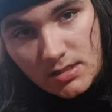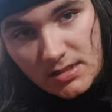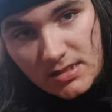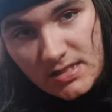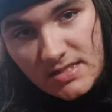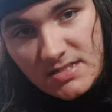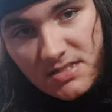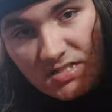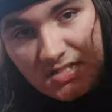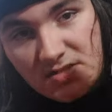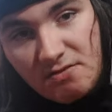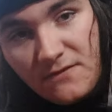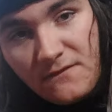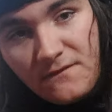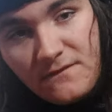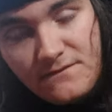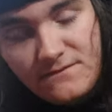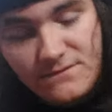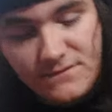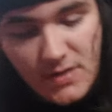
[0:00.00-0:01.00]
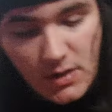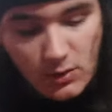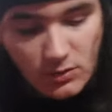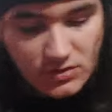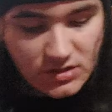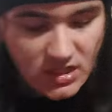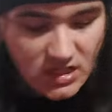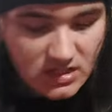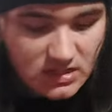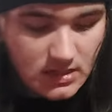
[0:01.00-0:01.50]
This is
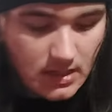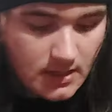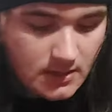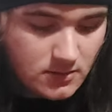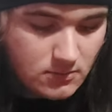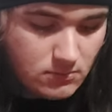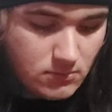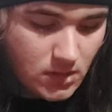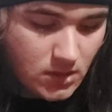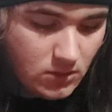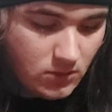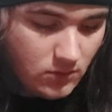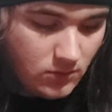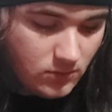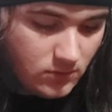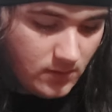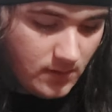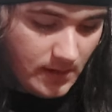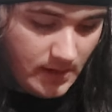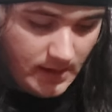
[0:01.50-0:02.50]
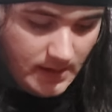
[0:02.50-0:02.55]
filthy death metal,